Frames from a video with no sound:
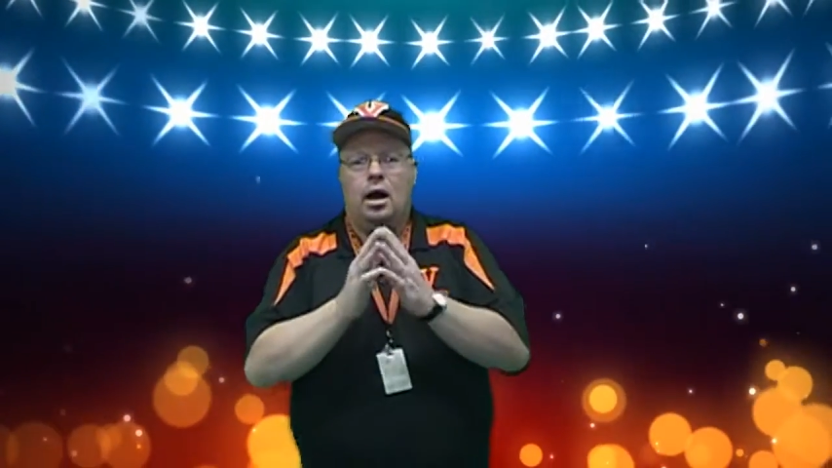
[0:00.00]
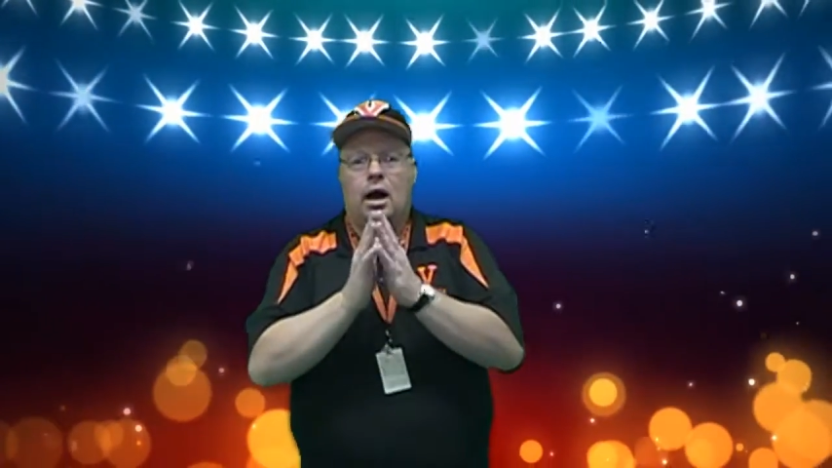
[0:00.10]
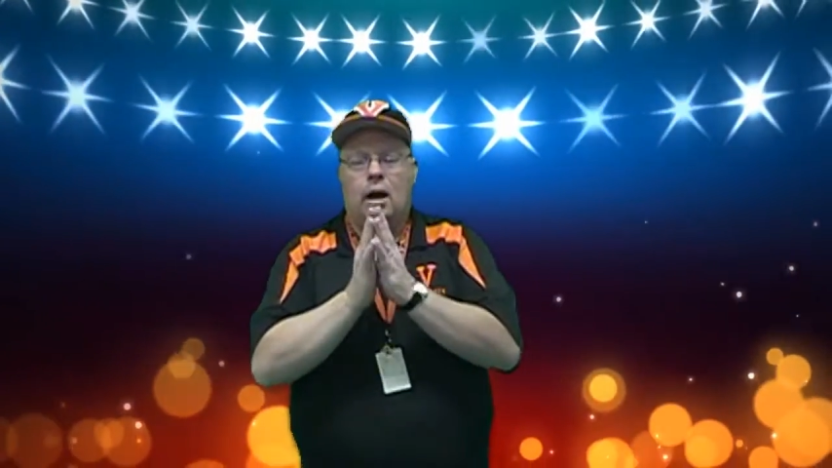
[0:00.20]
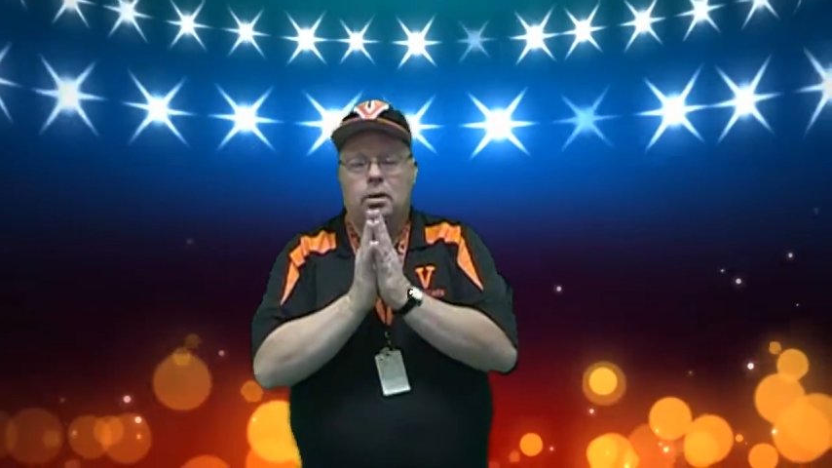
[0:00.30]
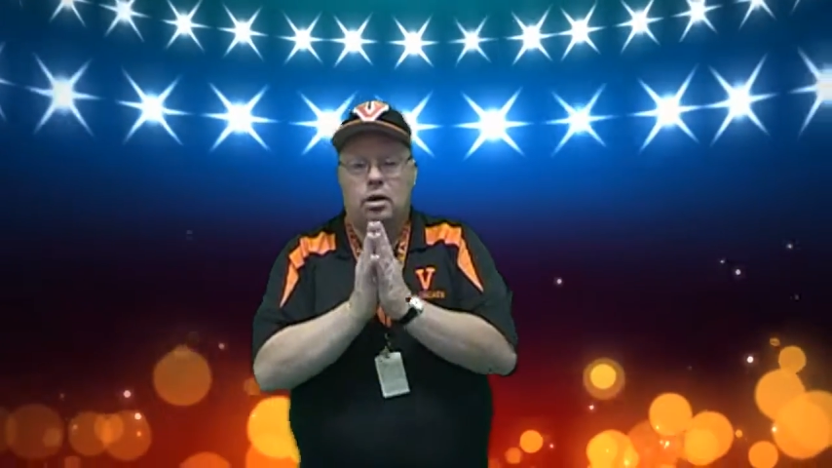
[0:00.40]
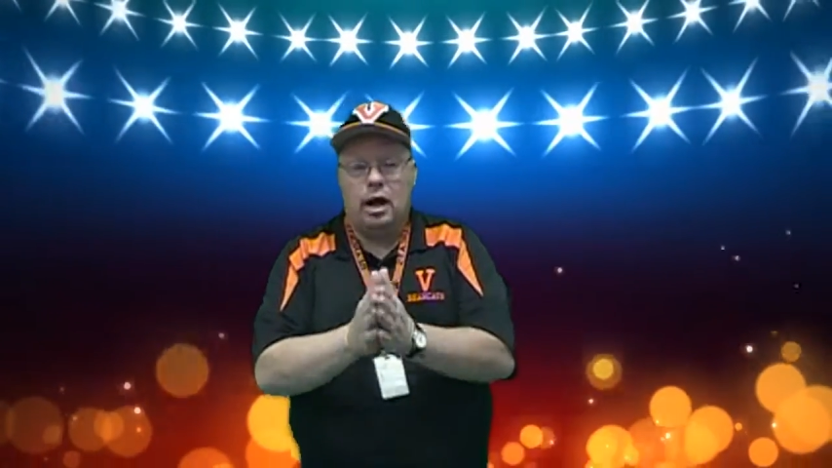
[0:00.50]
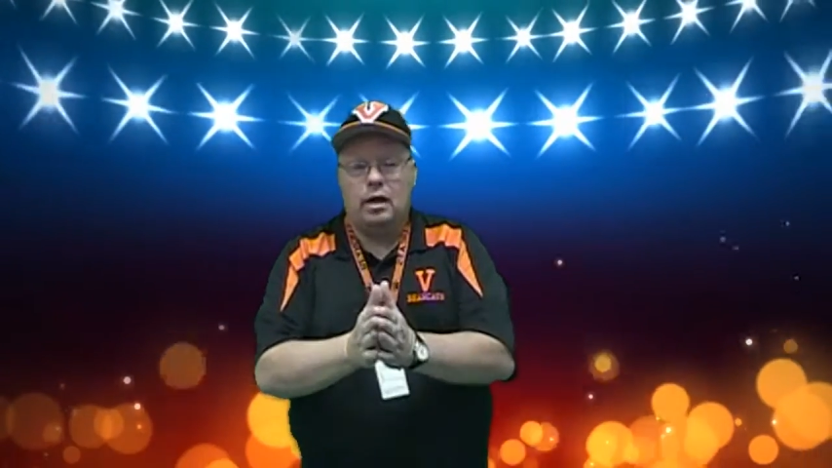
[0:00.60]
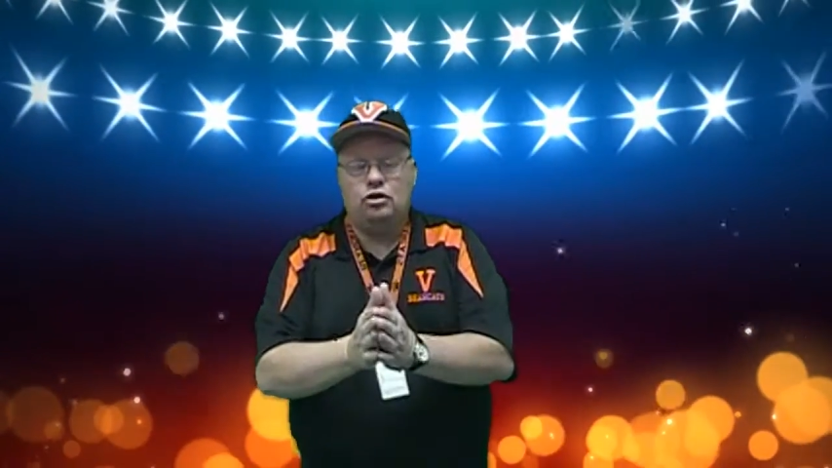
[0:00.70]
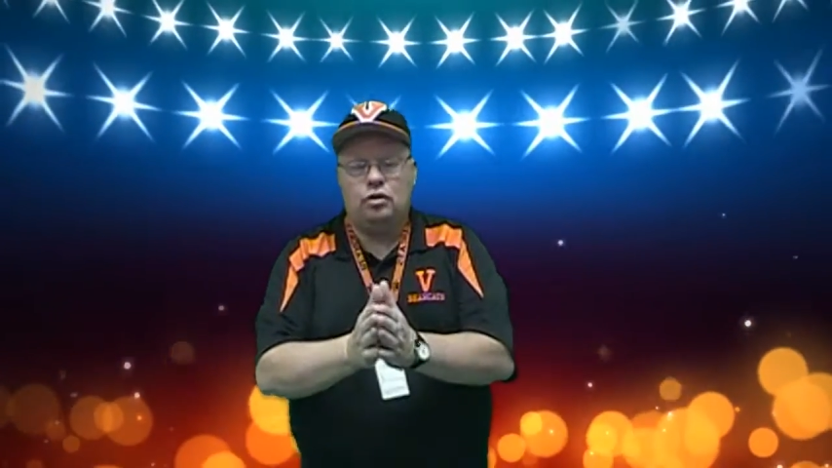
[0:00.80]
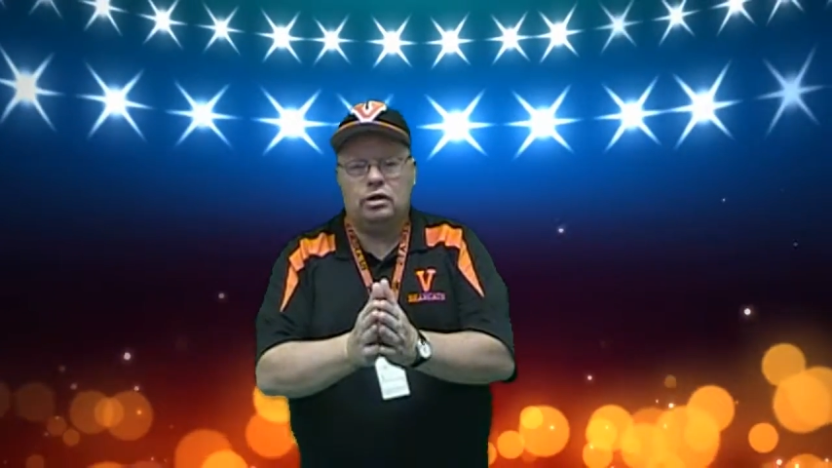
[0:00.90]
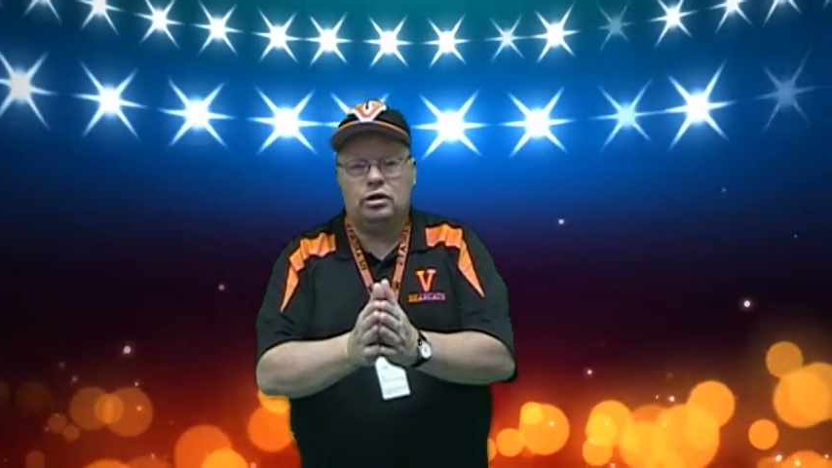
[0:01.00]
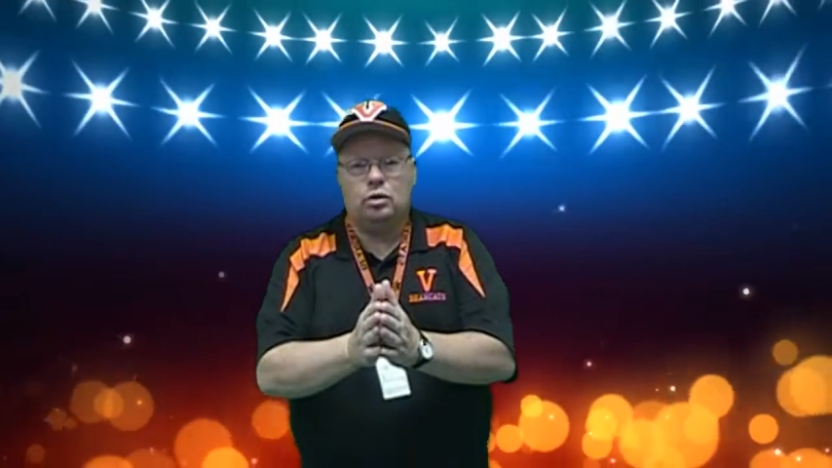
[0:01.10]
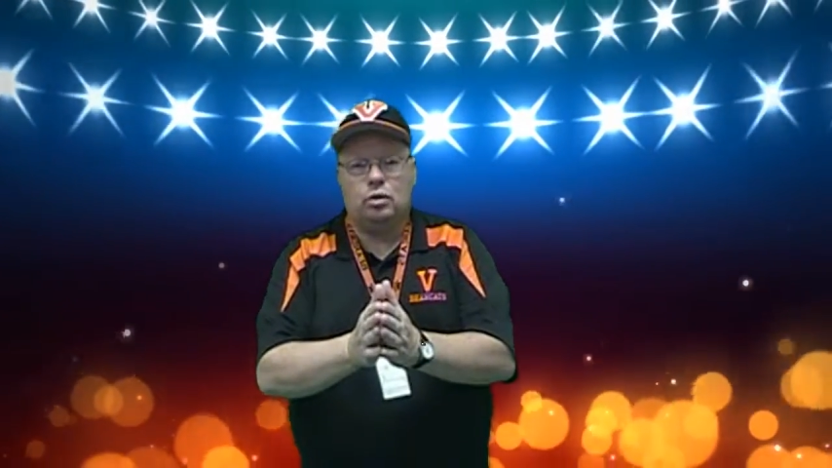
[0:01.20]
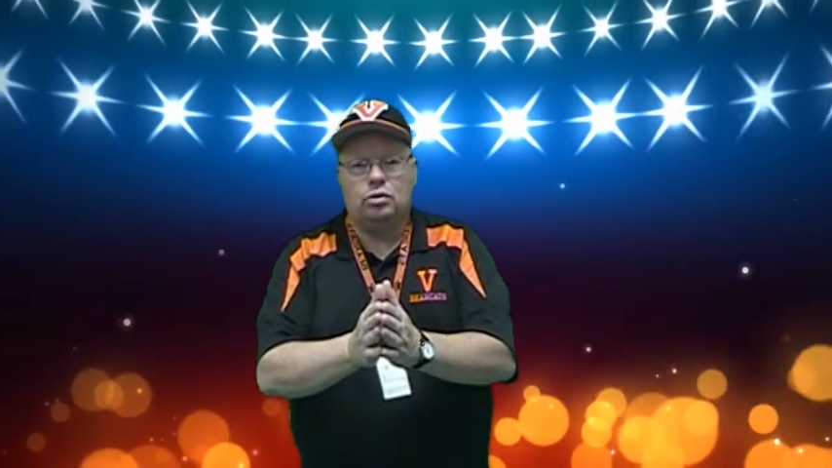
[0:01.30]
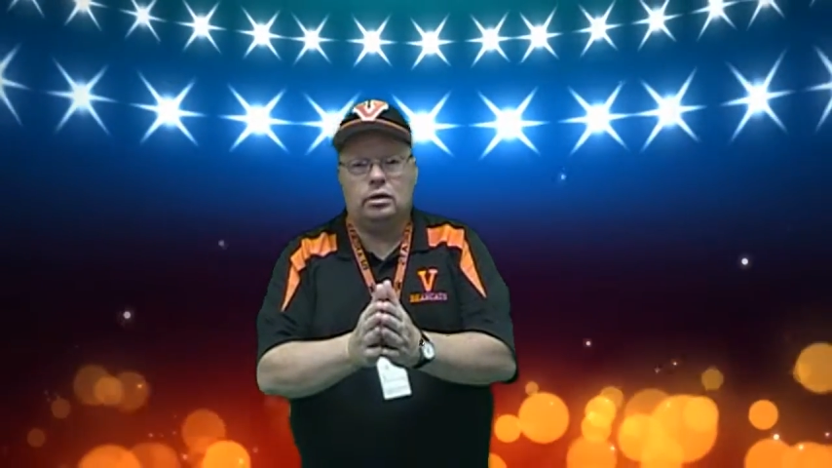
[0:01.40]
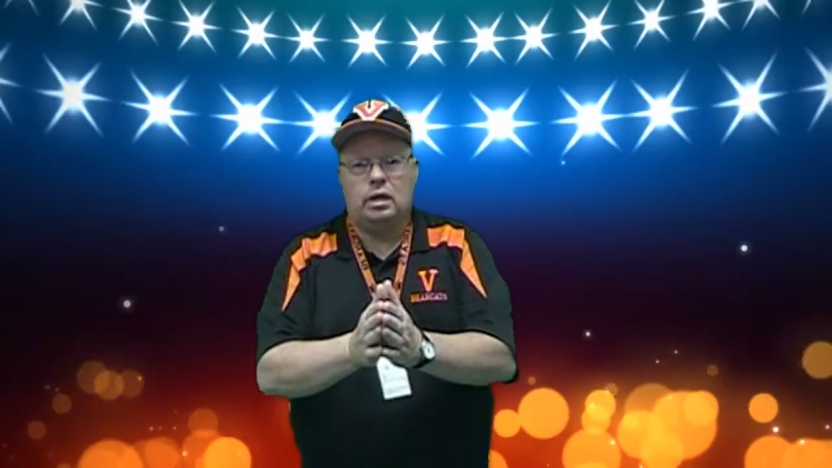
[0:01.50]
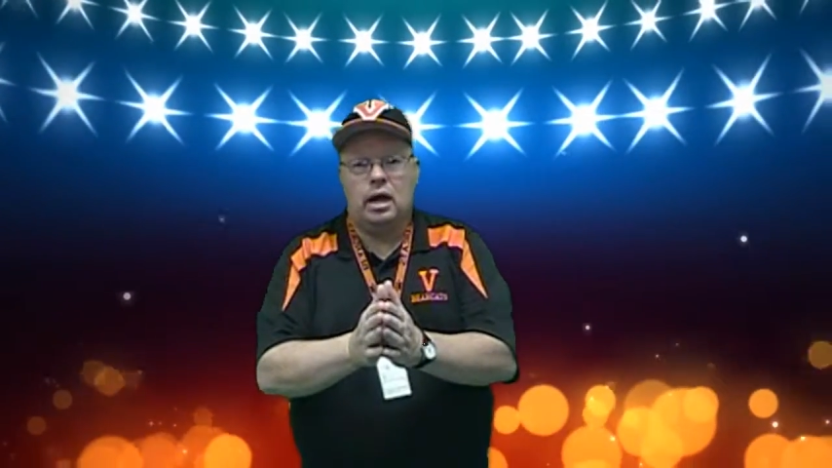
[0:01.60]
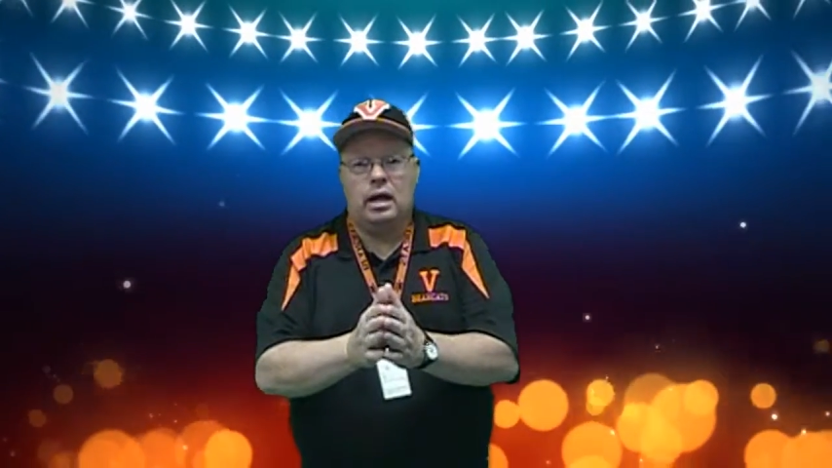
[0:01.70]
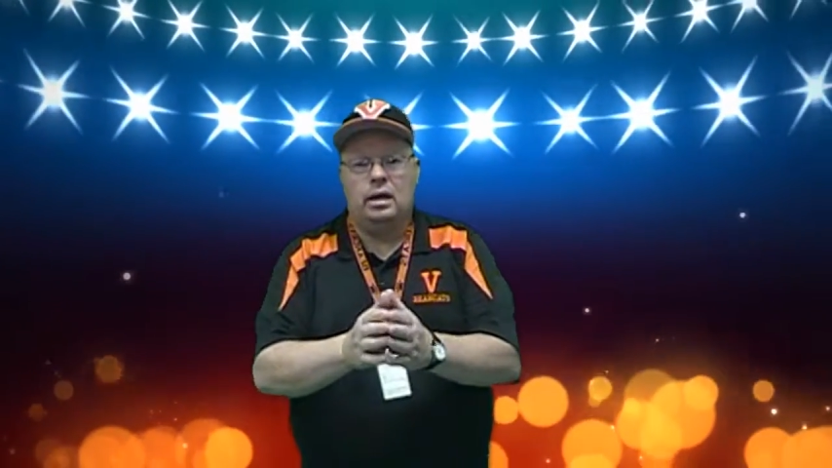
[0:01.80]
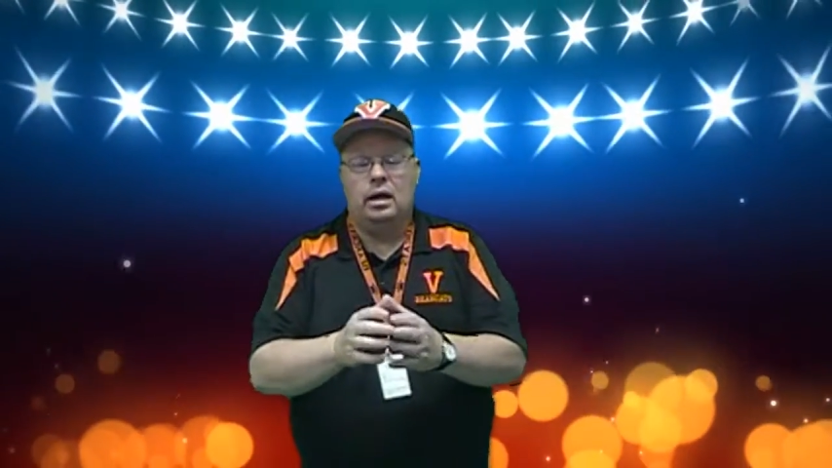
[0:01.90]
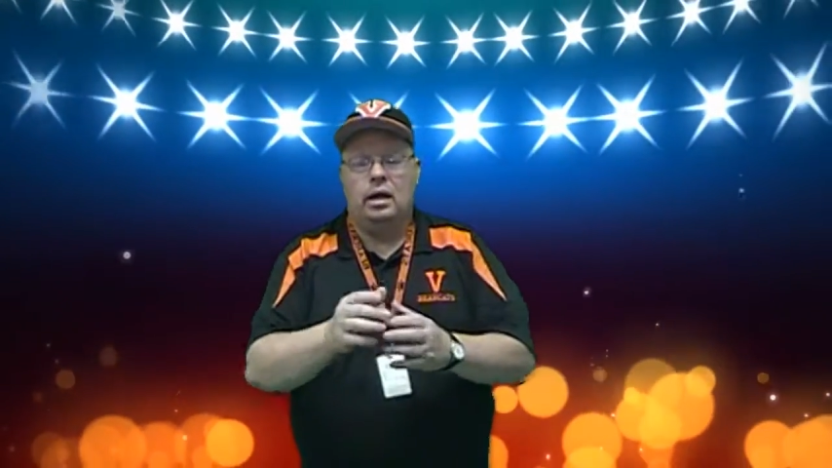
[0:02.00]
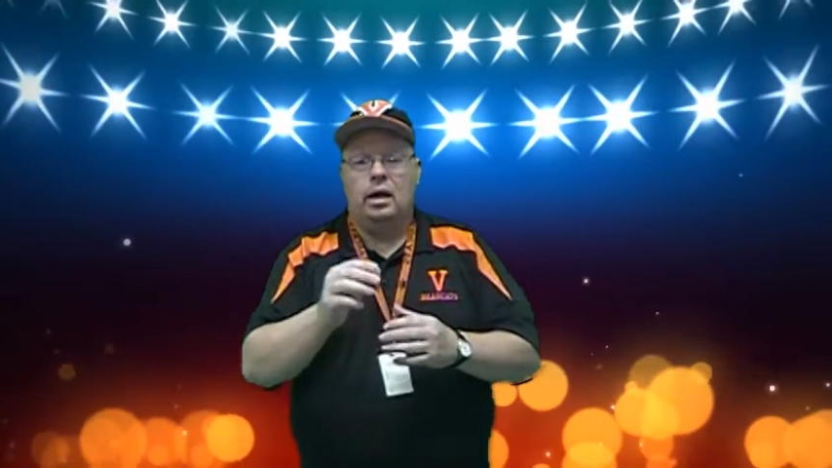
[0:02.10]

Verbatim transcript: I'm glad you're at school today